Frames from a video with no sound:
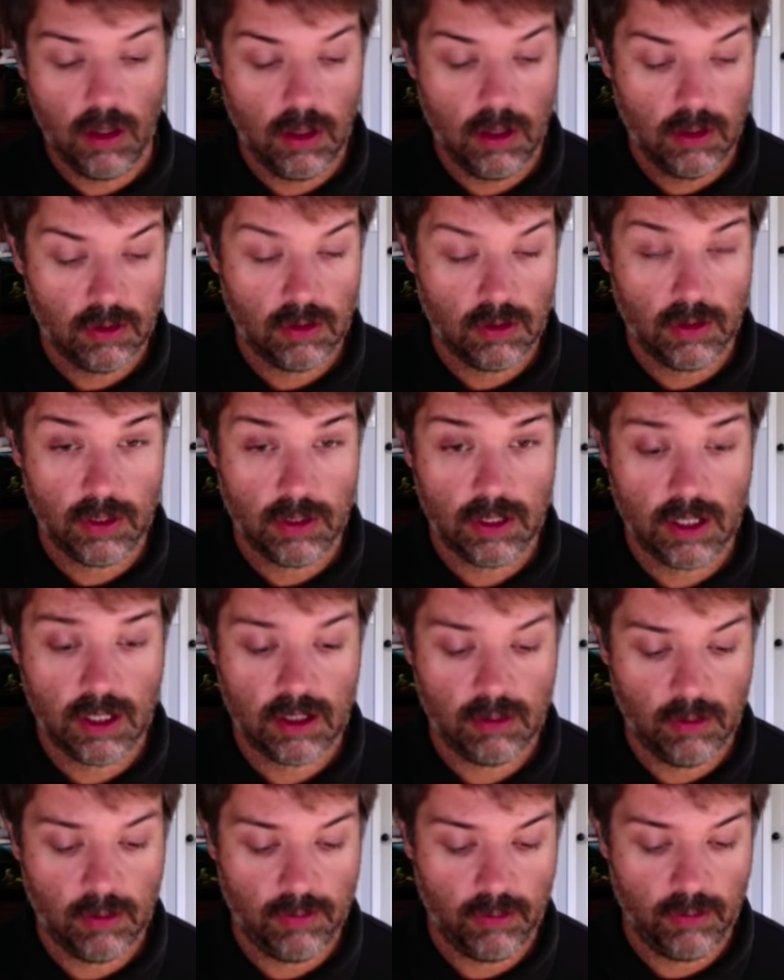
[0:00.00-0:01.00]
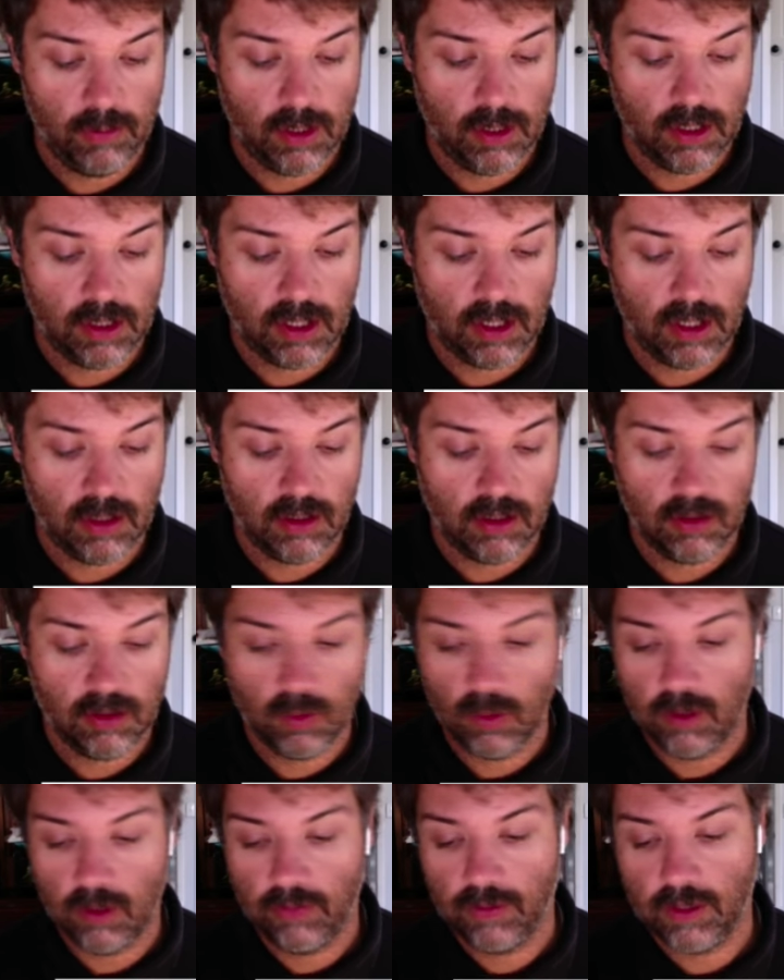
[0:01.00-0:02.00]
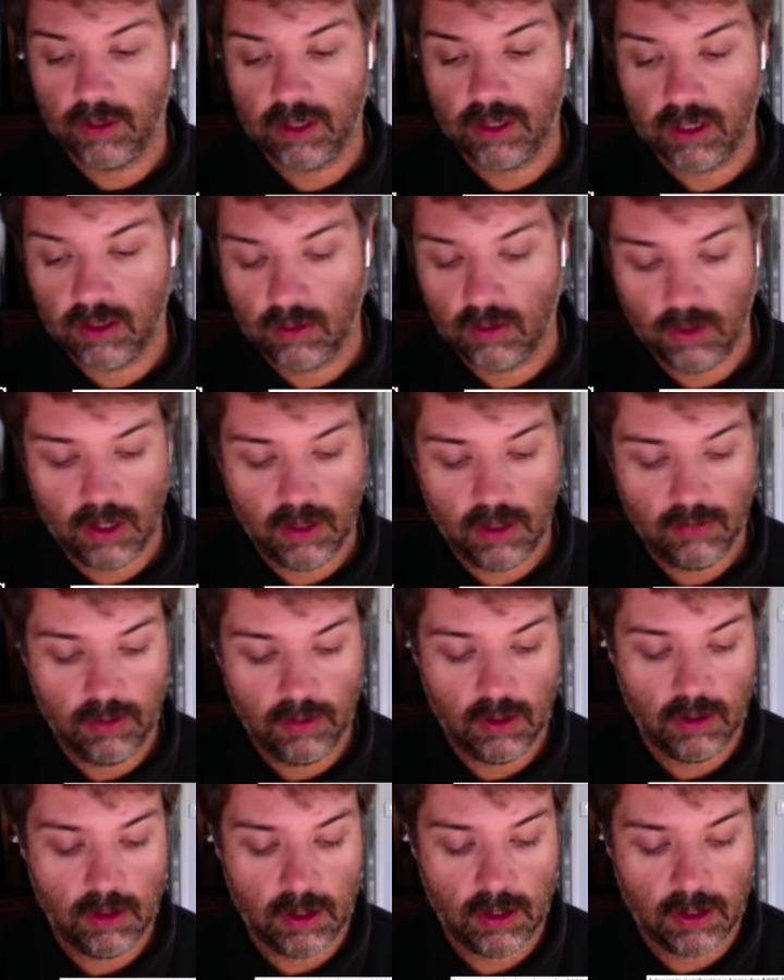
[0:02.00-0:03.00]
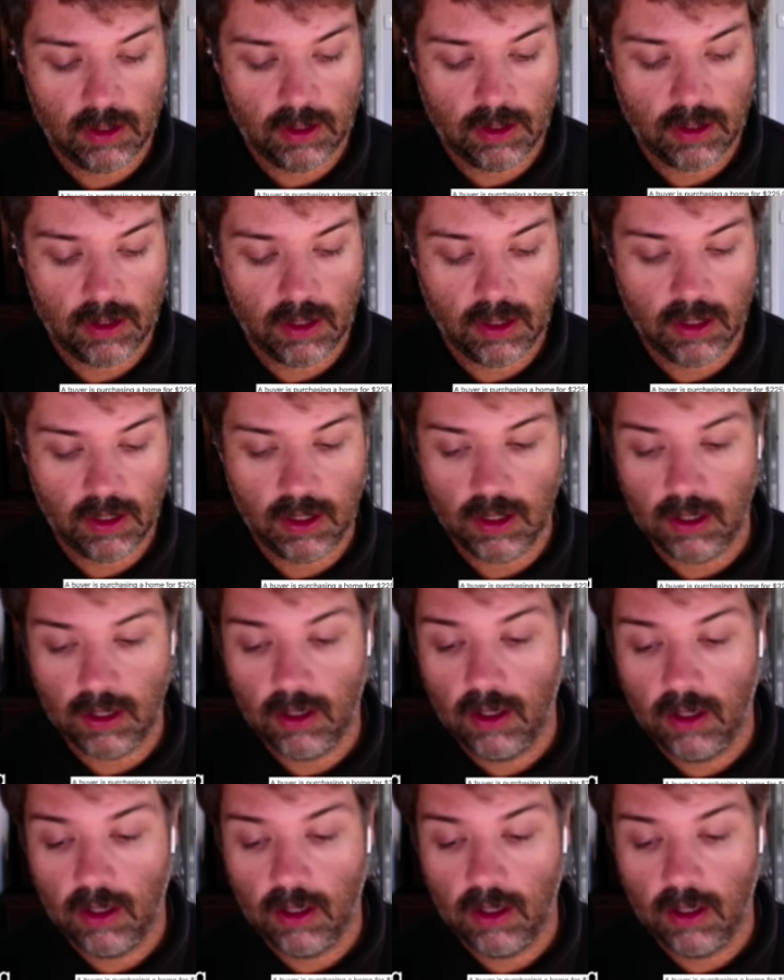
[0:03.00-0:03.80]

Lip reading: So let's get some information out of this. One of the first things we have here is that the